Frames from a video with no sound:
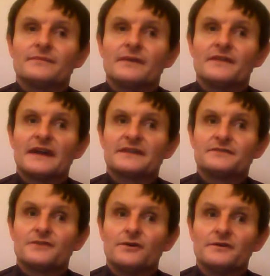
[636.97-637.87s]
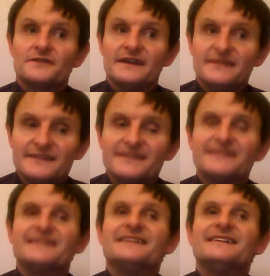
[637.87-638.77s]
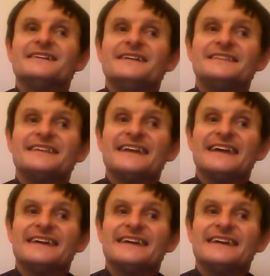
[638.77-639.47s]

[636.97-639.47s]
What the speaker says: And that, of course, is Italy.